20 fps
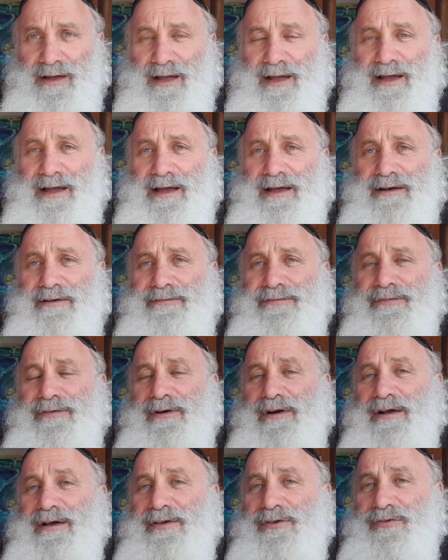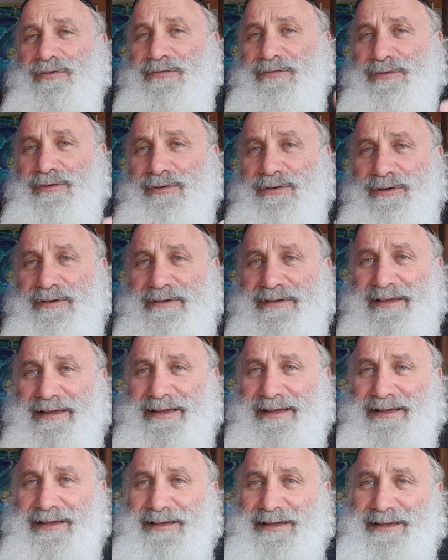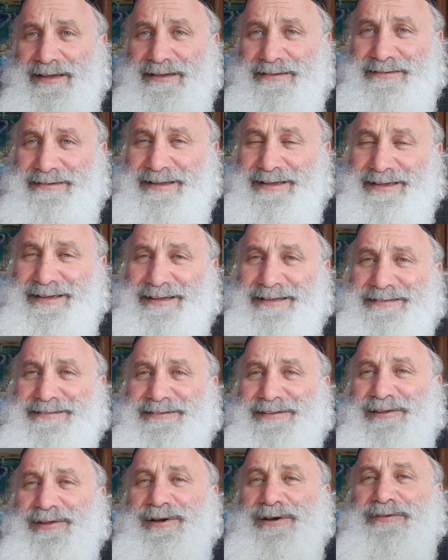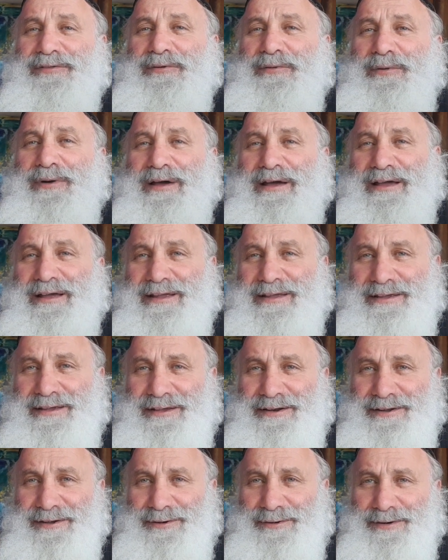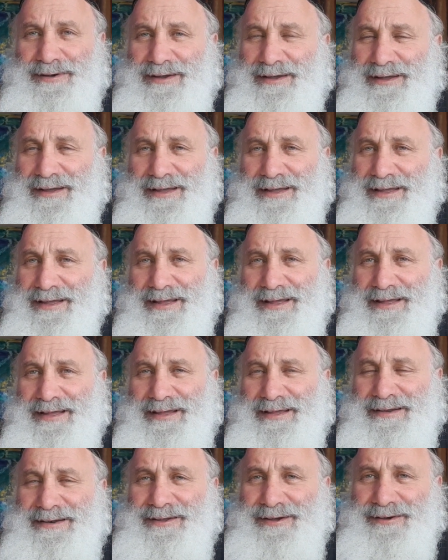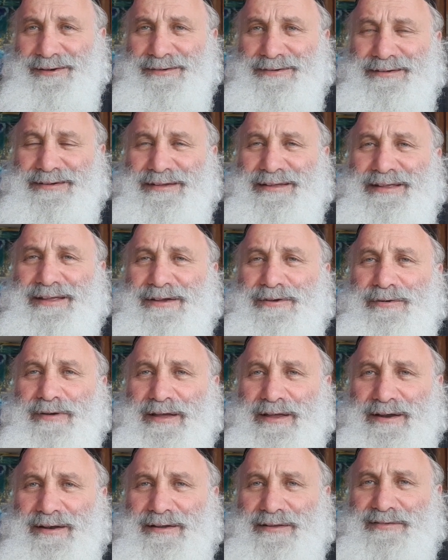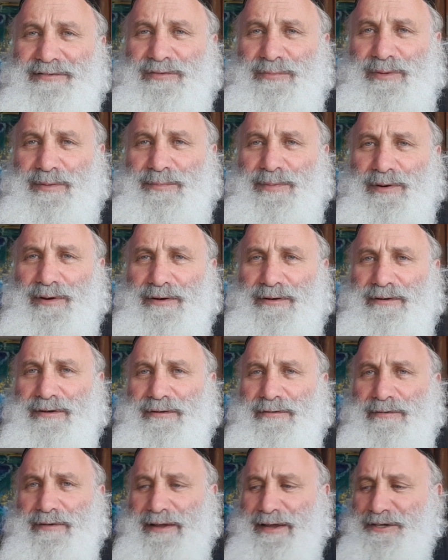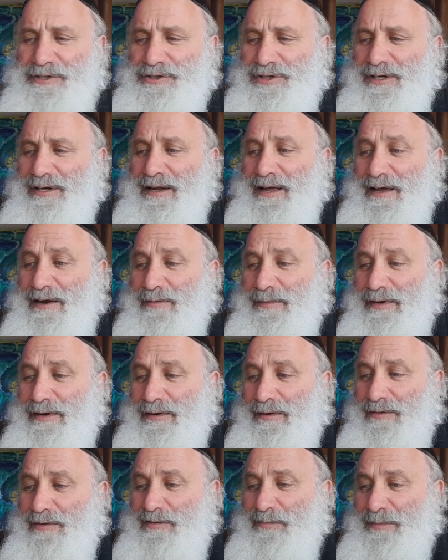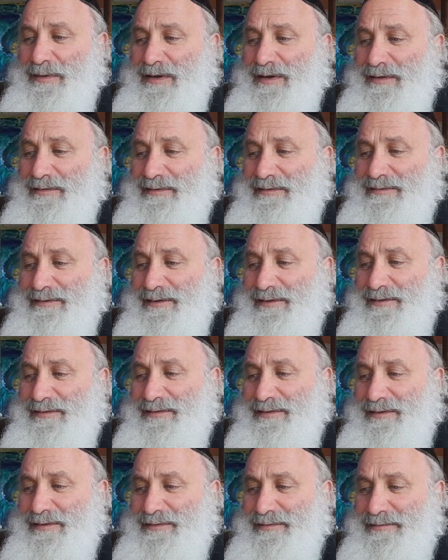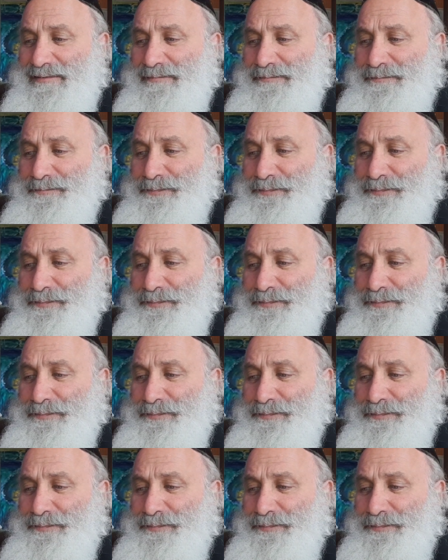and for a few good days along the way, No, he created us to be a partner in creation. And how do we know this? Because he tells us,